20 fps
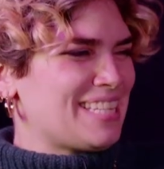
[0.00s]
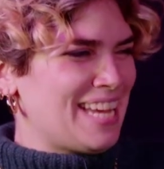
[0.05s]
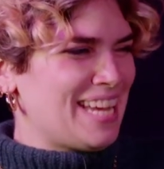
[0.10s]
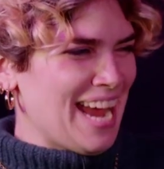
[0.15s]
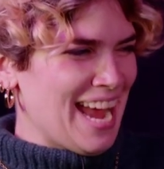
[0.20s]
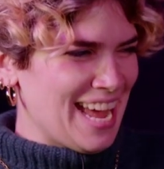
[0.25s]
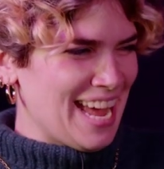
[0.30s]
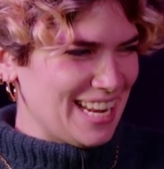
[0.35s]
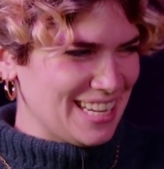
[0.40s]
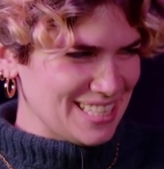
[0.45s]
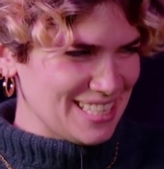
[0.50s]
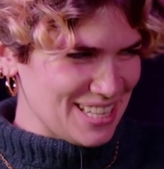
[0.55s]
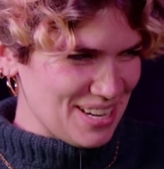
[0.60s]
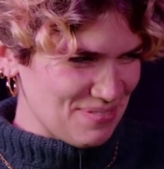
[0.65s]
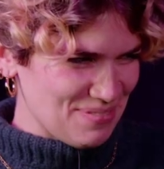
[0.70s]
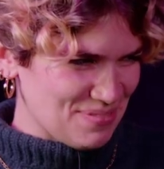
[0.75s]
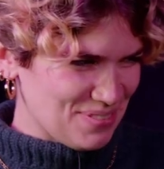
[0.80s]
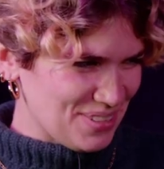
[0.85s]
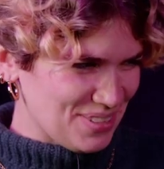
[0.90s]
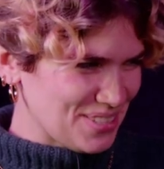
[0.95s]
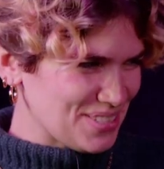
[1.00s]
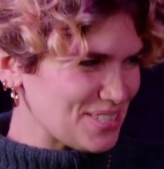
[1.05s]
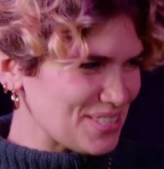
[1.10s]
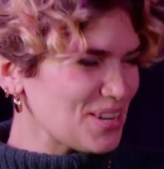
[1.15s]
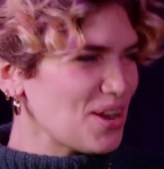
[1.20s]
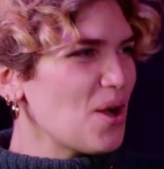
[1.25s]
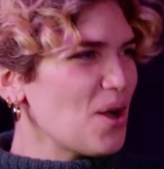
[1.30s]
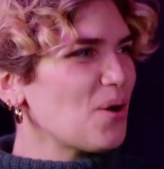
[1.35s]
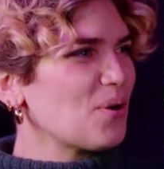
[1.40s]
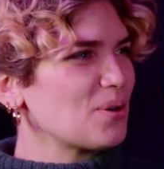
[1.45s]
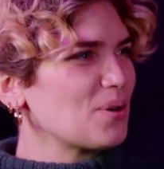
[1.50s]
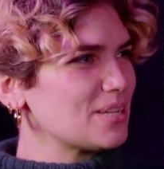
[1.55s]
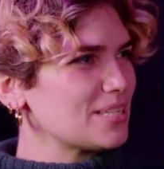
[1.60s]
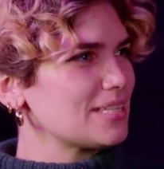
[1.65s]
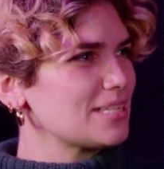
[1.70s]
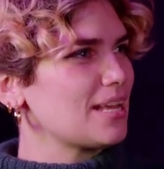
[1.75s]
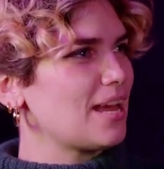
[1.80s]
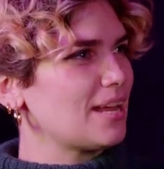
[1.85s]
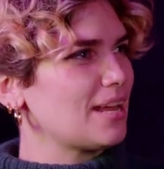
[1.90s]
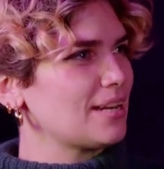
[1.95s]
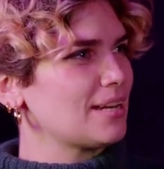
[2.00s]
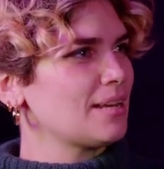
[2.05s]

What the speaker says: stand up first or a son?